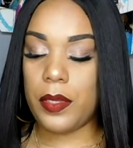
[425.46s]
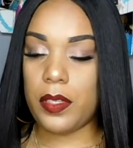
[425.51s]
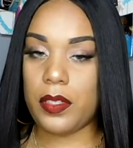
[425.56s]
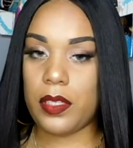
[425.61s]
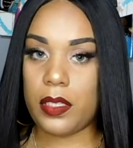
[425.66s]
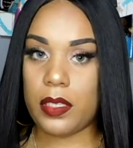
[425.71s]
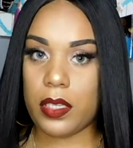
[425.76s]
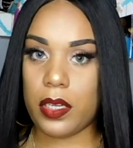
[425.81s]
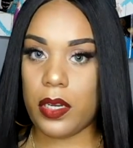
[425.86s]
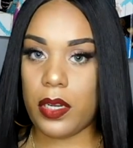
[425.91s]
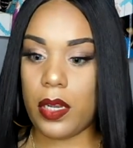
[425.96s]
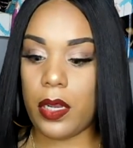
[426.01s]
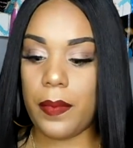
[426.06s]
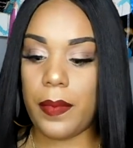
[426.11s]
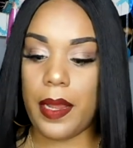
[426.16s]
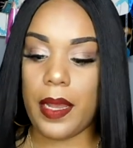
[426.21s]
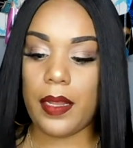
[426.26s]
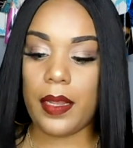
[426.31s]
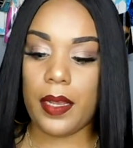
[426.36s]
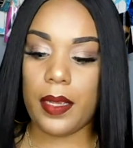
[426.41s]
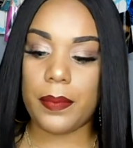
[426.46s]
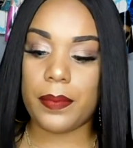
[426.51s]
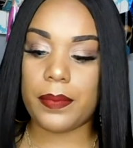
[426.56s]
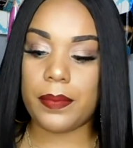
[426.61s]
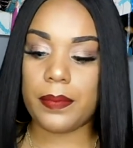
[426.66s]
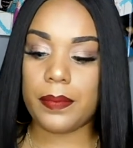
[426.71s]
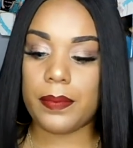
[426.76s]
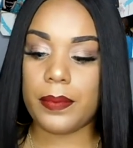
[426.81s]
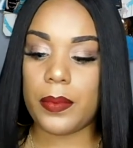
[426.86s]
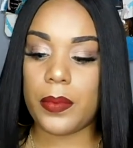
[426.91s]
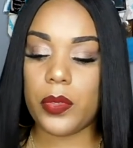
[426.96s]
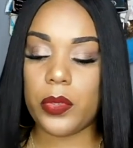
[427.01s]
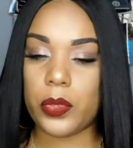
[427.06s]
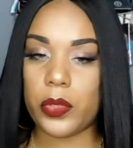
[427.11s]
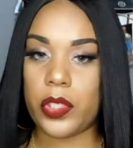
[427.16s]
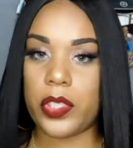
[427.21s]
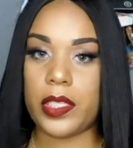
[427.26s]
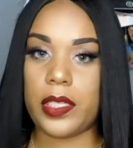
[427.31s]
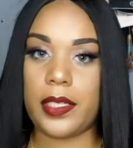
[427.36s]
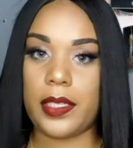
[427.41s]
But just so you know, I'm not like
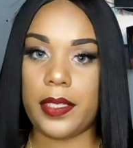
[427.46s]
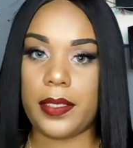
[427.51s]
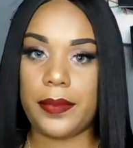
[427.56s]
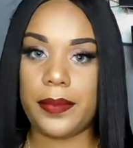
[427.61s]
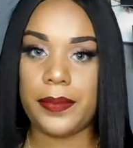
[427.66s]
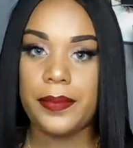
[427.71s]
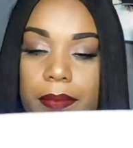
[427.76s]
bullshitting.